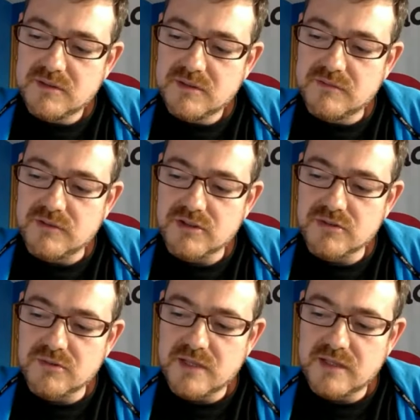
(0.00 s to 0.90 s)
for
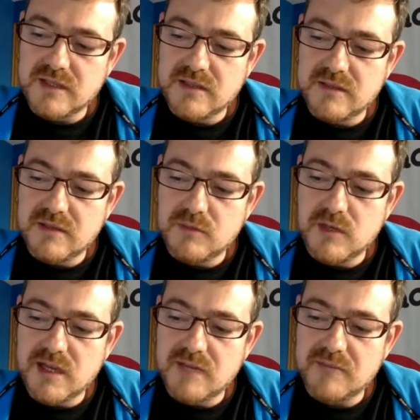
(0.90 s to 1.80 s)
sure that it will
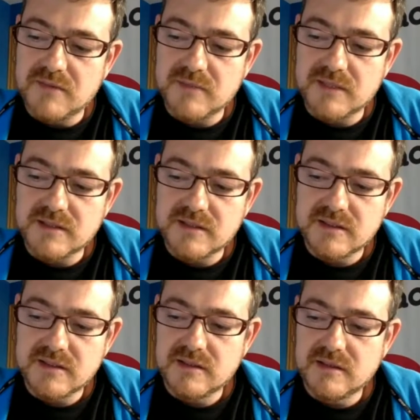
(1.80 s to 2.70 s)
happen, but
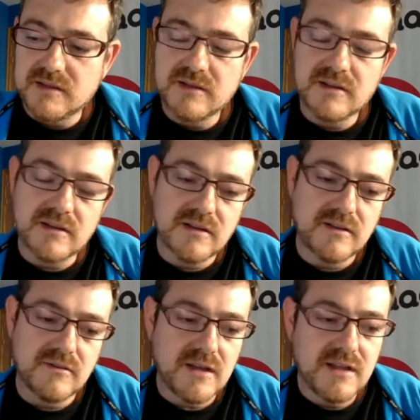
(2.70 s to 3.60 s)

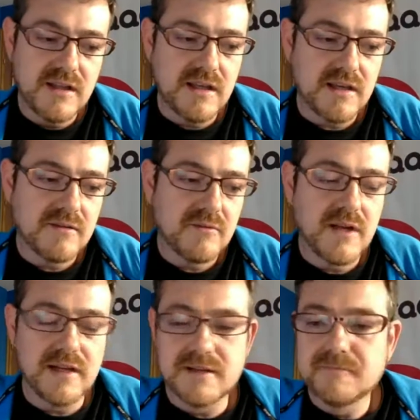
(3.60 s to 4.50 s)
no idea when.